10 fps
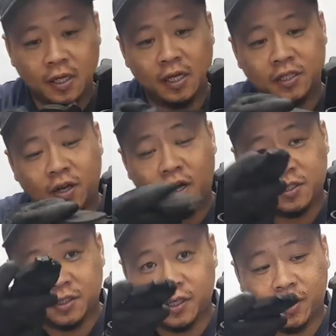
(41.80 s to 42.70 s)
is
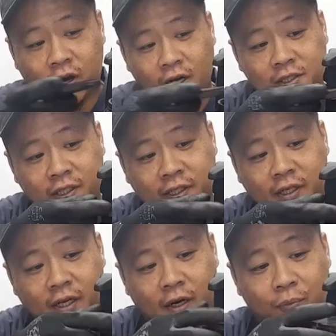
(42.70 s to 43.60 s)
constantly causing
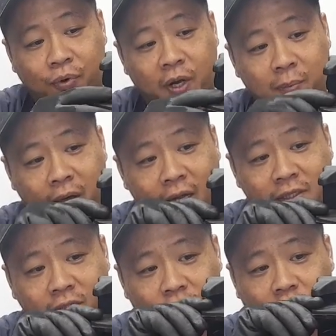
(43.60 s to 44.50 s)
the brake pads
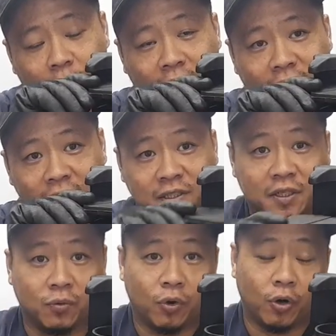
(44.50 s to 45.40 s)
to rub against
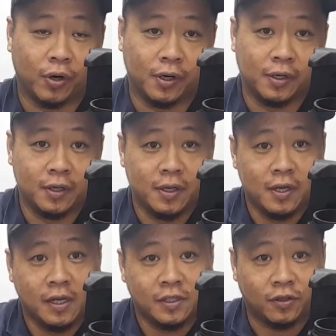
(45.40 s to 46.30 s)
the rotor.
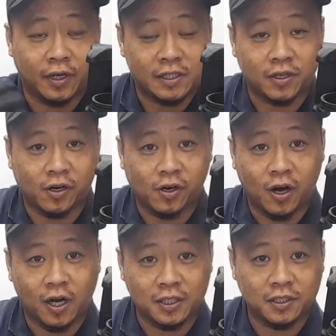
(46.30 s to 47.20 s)
So that's gonna
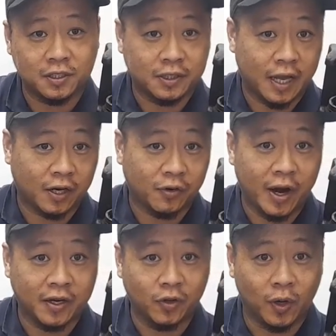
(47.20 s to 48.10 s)
cause that
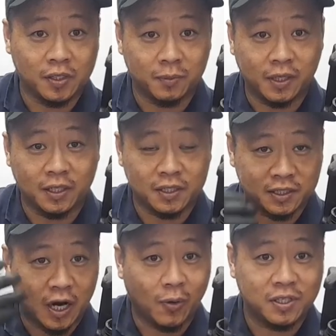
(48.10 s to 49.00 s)
grinding noise because it's
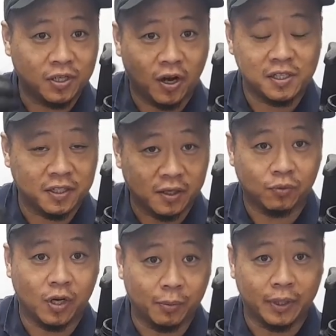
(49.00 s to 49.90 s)
always constantly
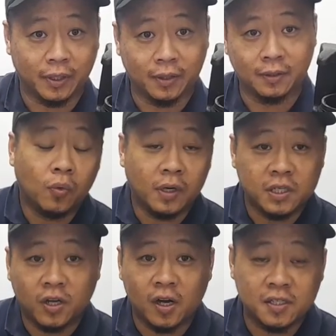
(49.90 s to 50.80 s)
rubbing. When
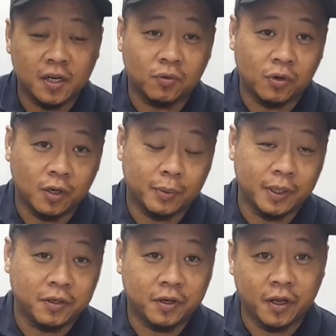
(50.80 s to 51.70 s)
it's constantly
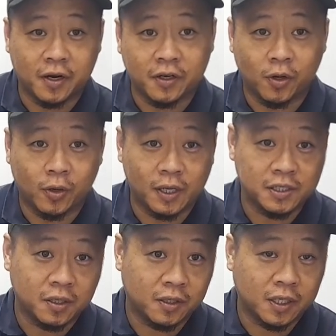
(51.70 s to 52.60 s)
rubbing, you're gonna
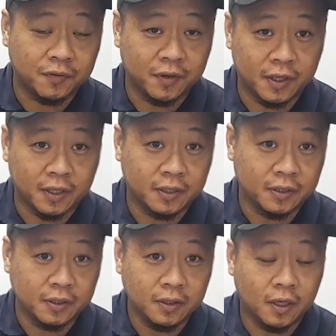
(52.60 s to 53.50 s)
notice
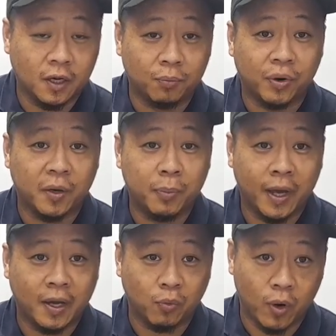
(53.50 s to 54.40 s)
uneven brake
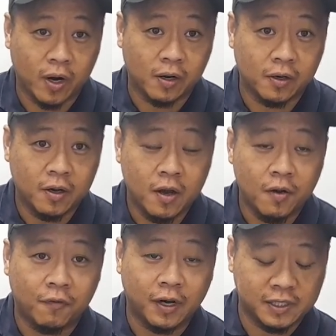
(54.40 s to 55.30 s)
pad wear.
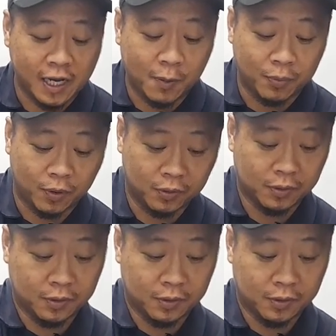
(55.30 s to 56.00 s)
For example,